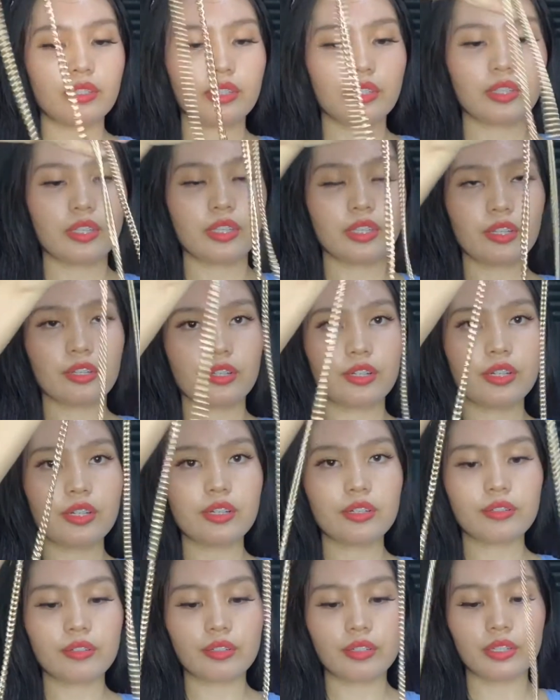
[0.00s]
Here.
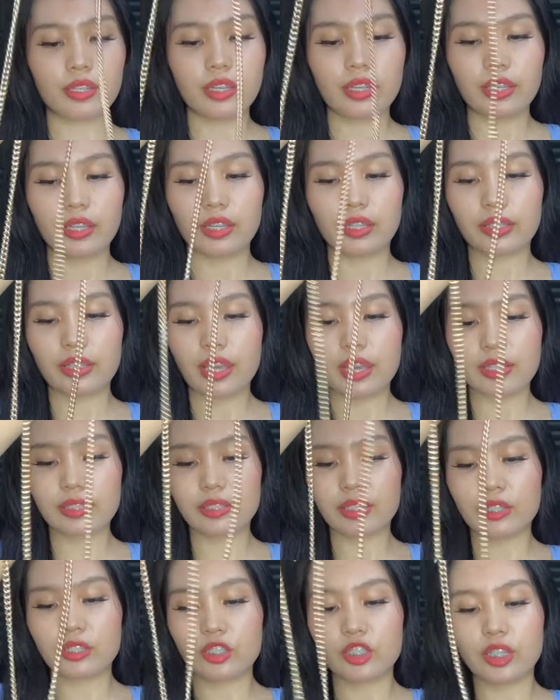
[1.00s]
It has
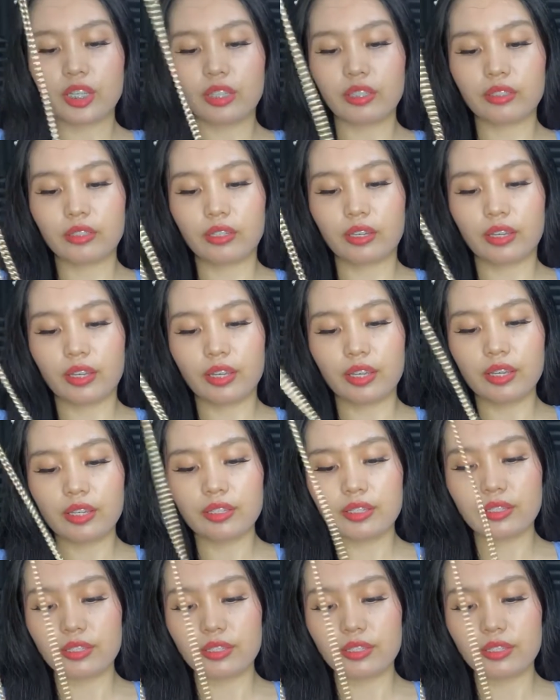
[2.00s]
a chain, guys.